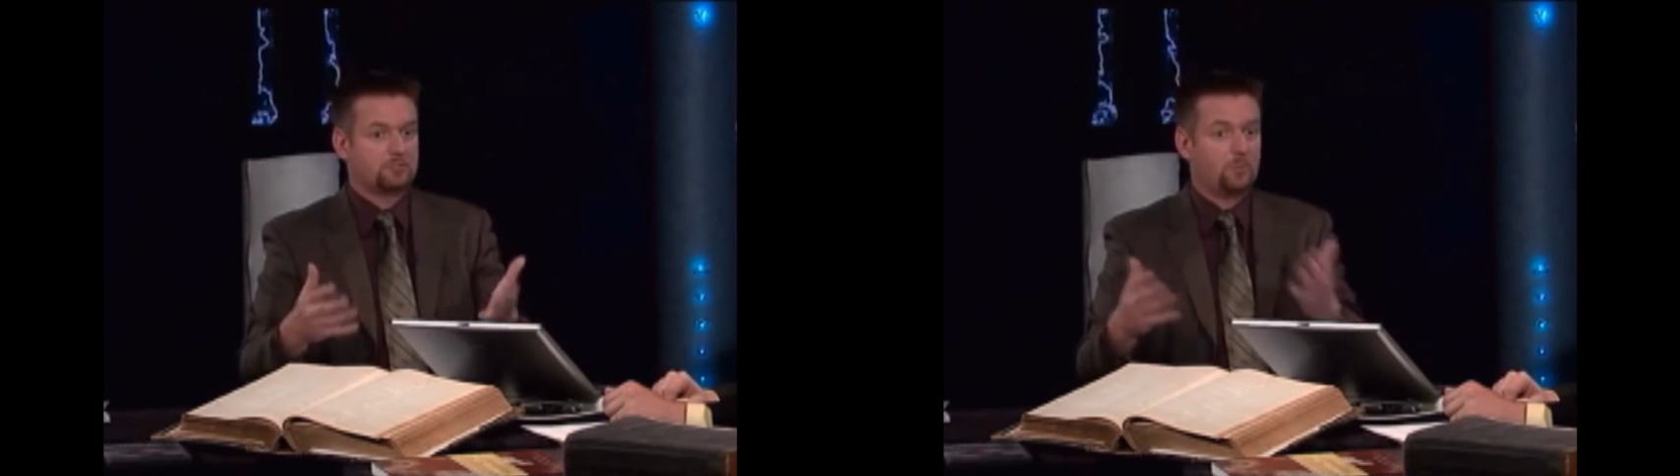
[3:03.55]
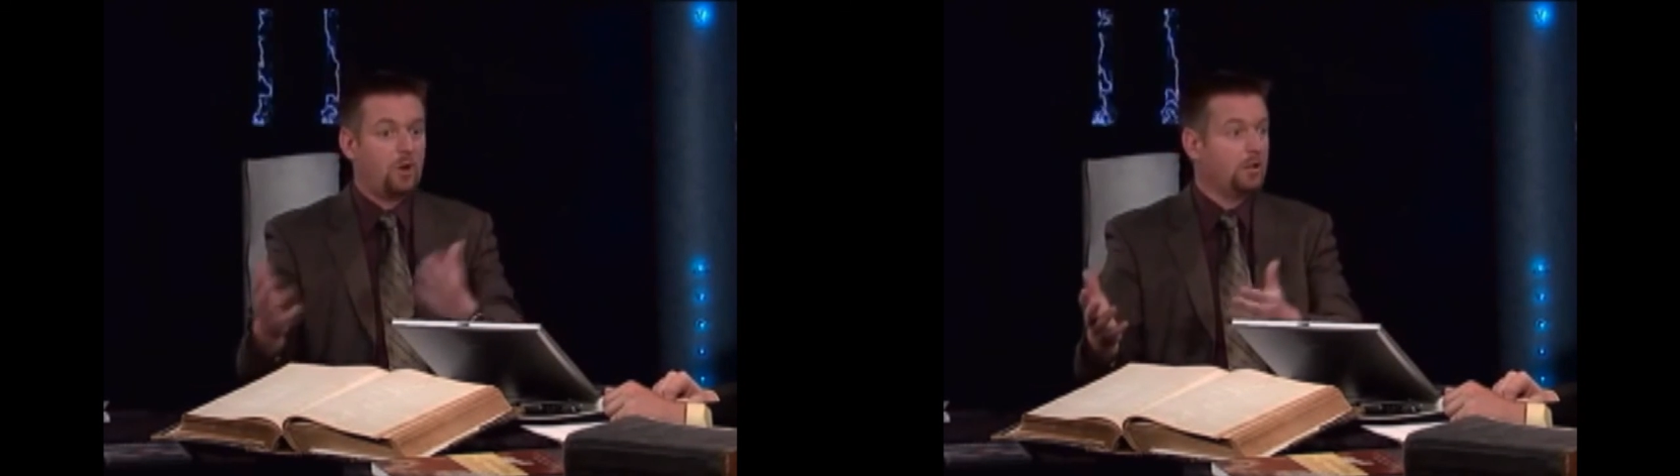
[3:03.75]

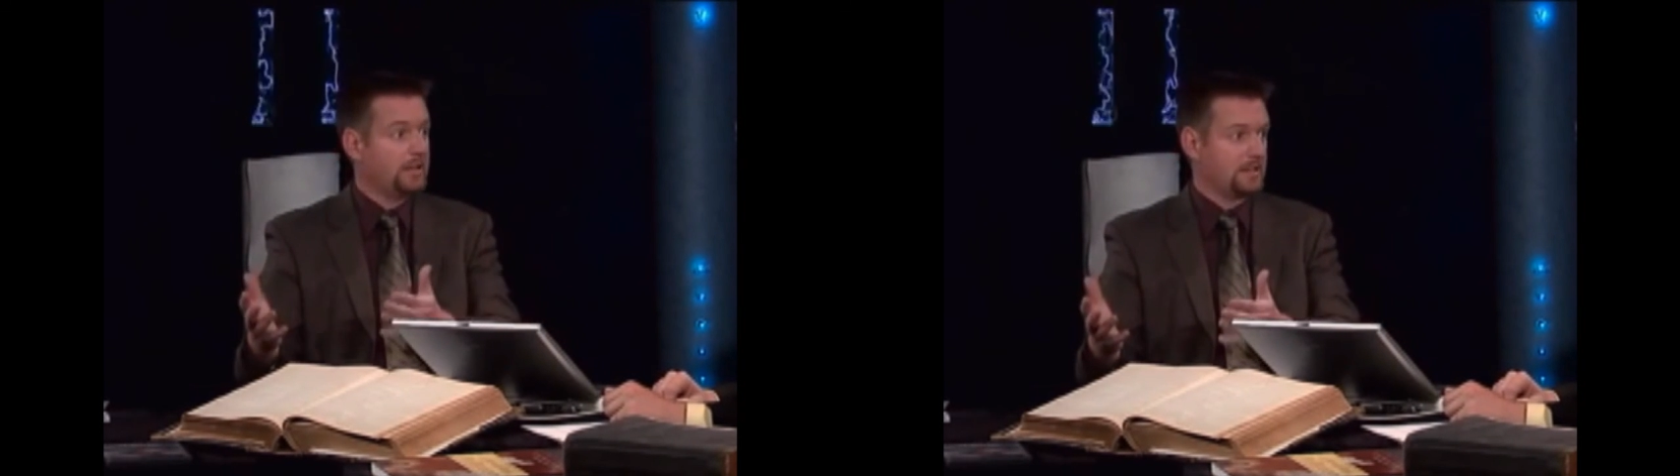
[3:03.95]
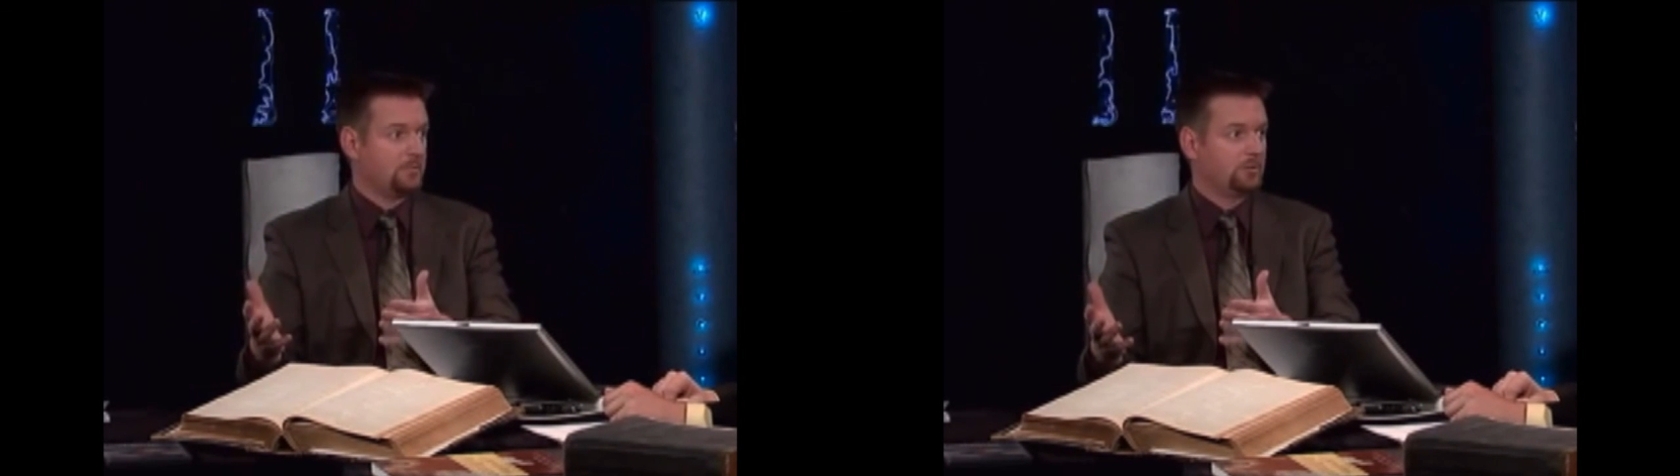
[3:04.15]

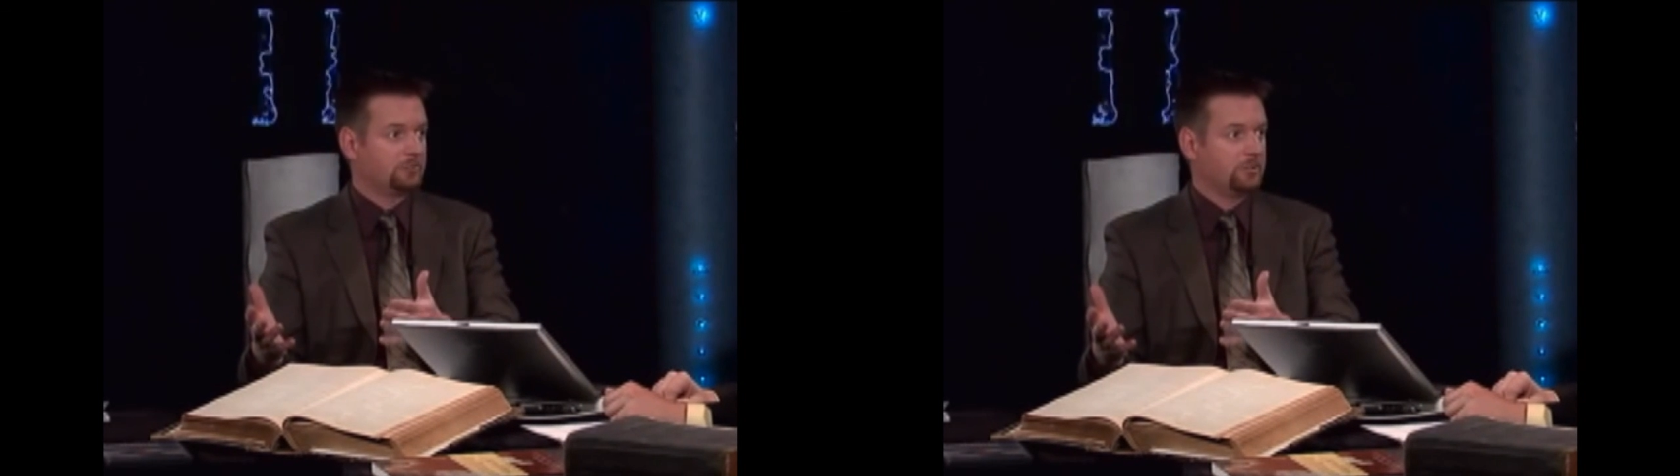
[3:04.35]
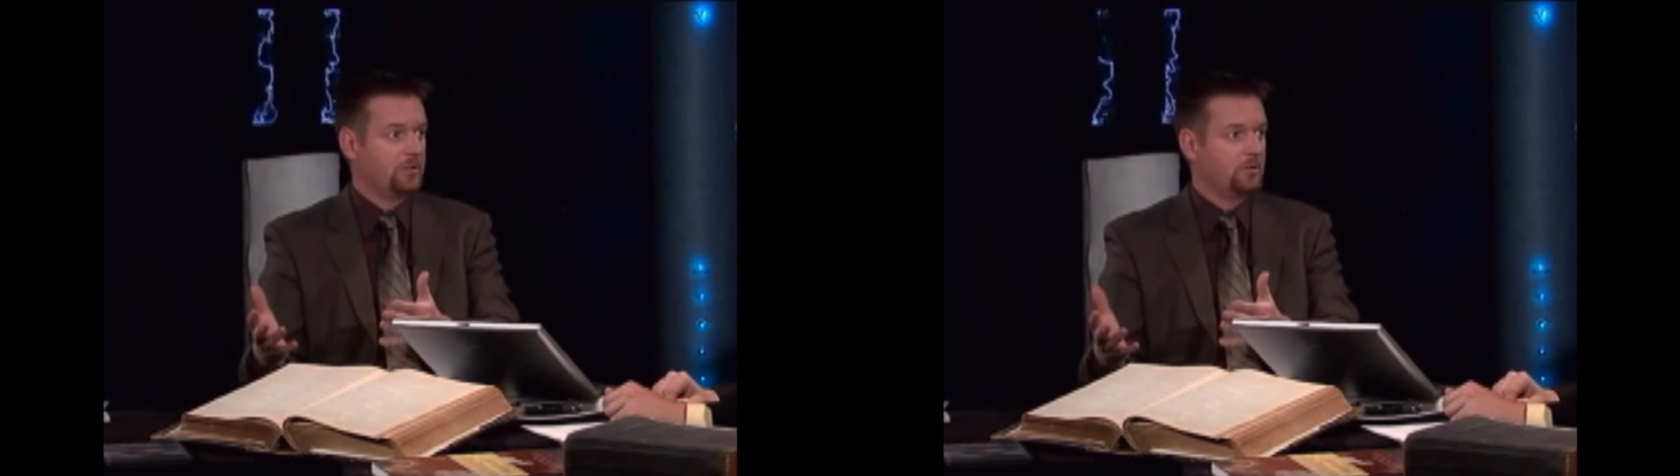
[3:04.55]
small
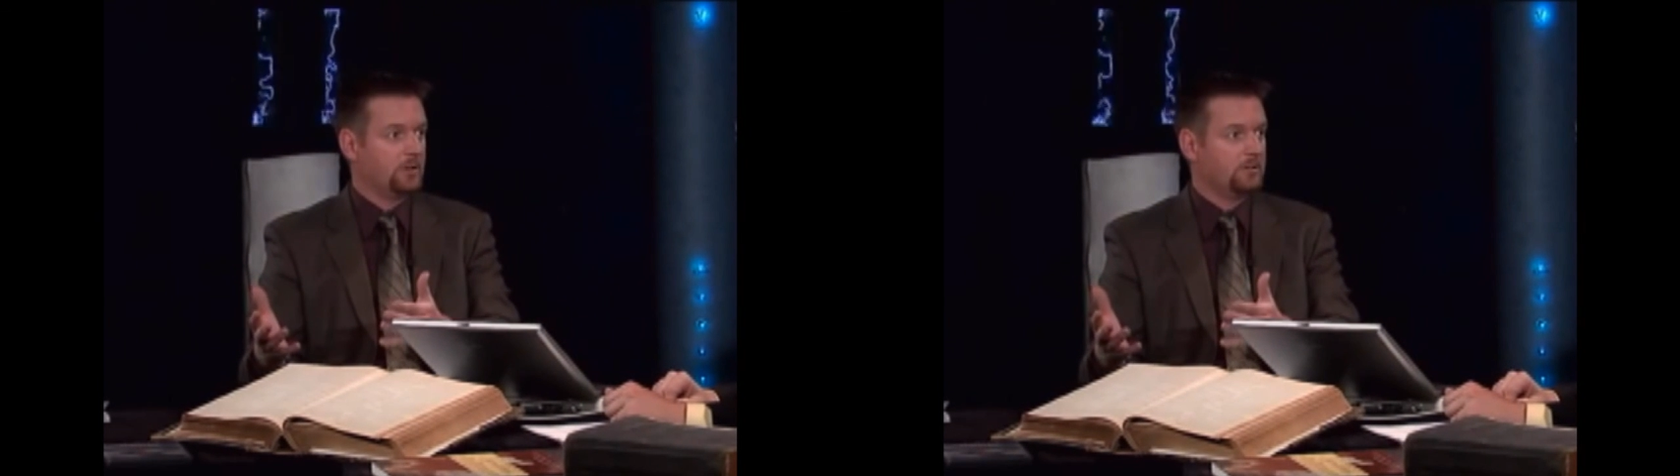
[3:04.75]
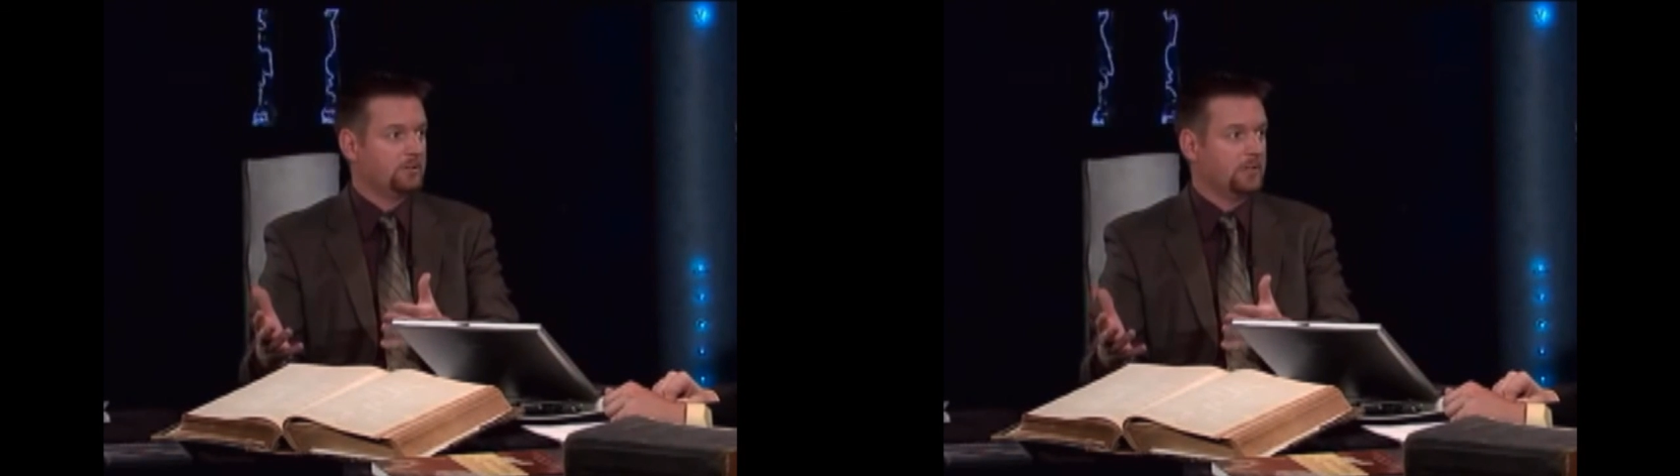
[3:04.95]
animals to
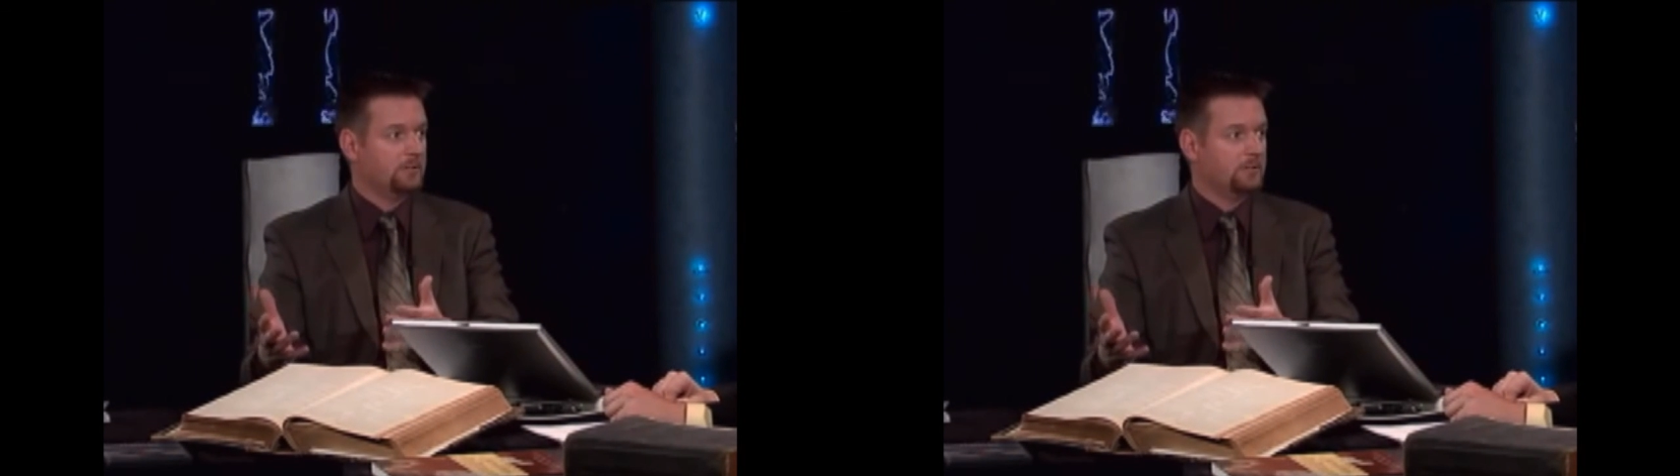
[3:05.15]
Noah